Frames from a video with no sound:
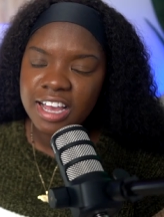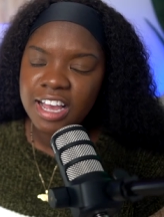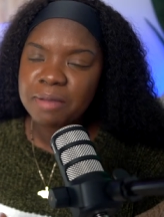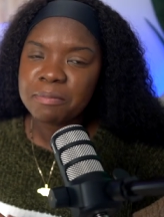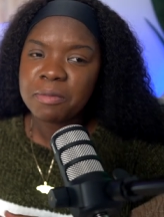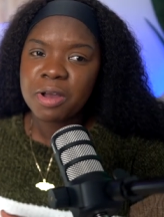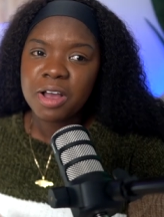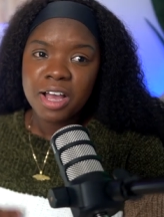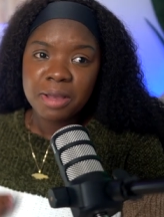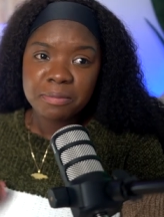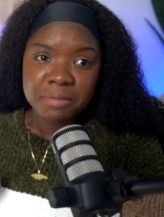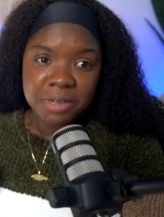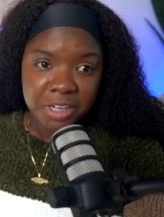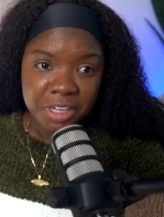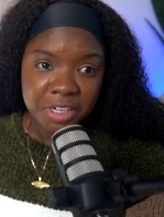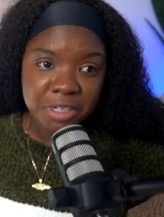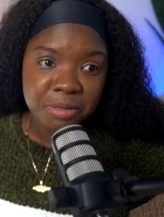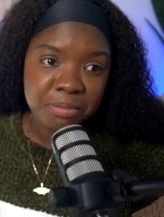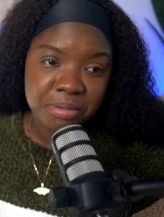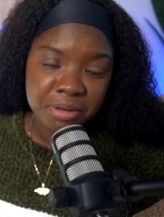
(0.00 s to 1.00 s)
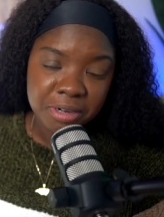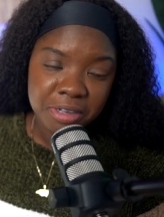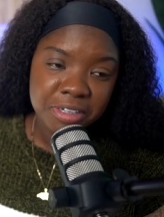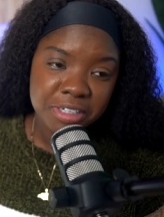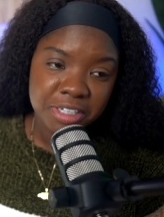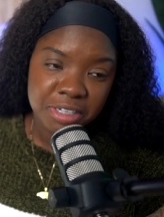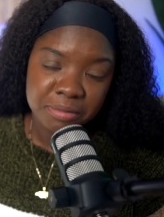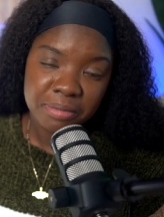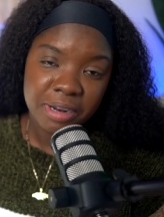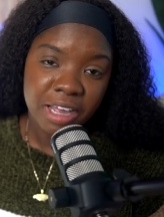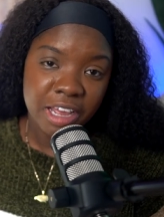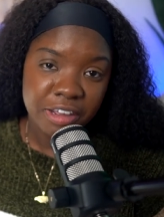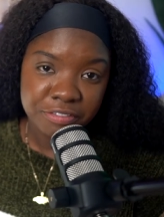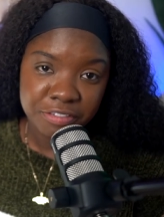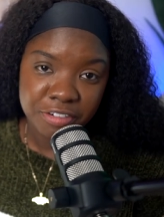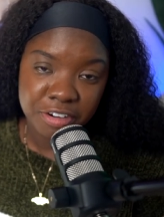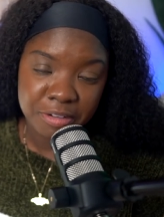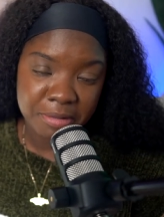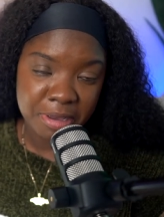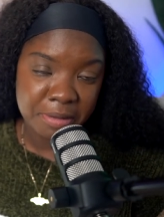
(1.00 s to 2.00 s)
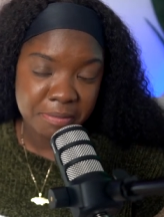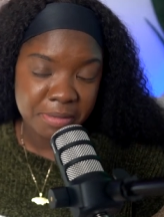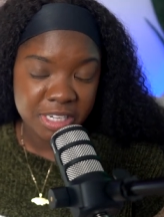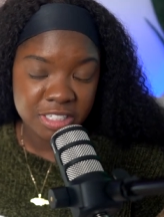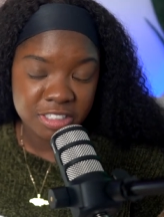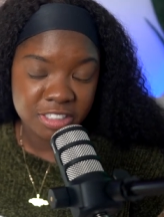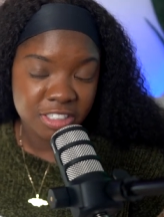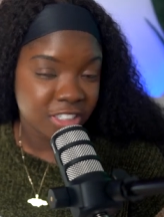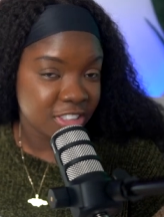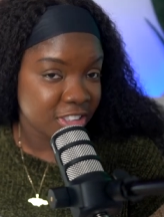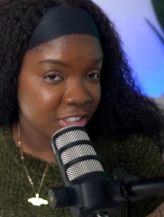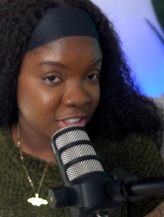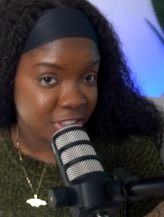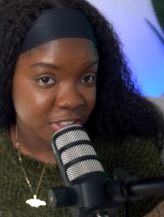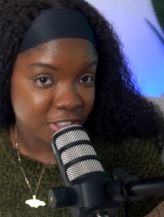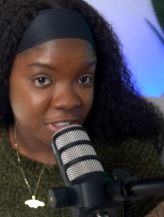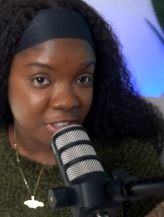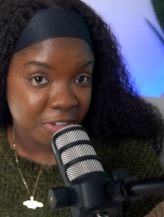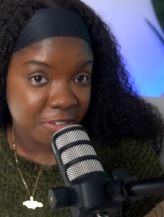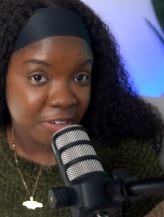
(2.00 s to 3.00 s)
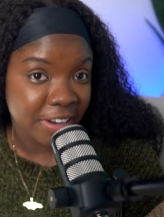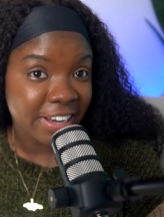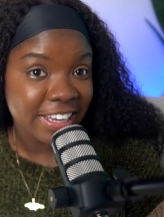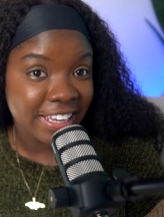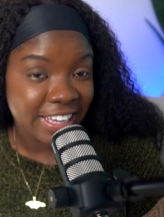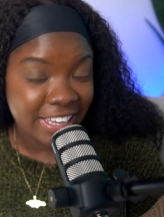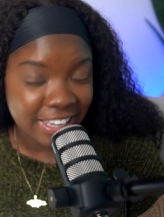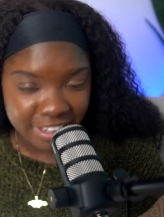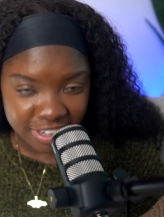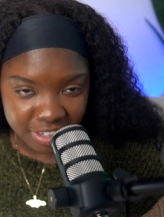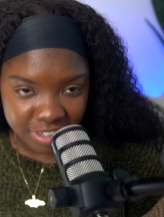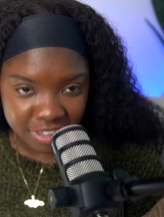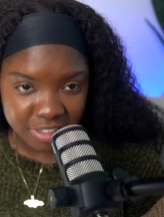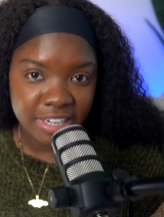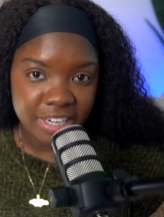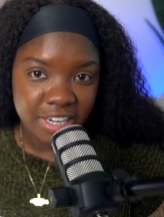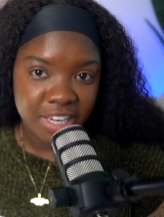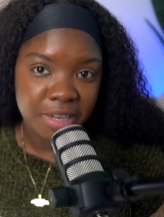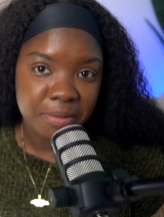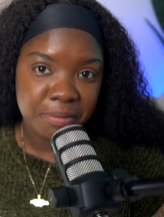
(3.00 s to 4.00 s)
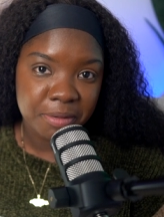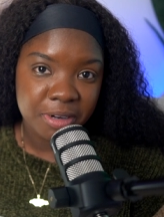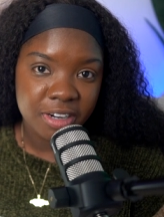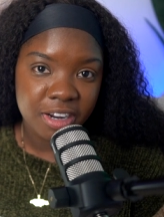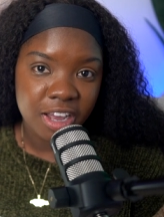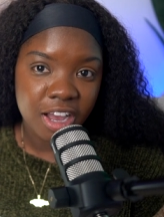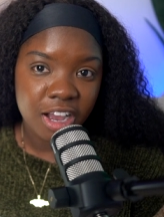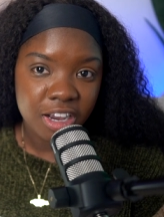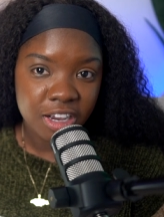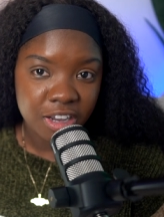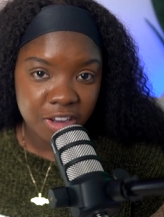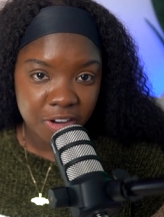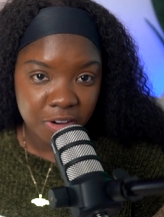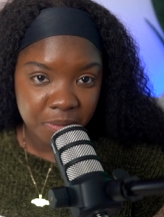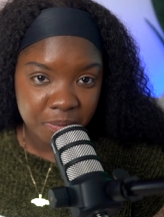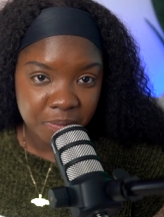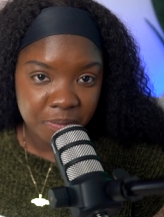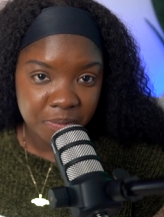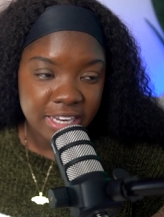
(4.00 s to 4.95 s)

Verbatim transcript: I'm I'm gonna plug the platform I mentioned just now again, neighbor.com.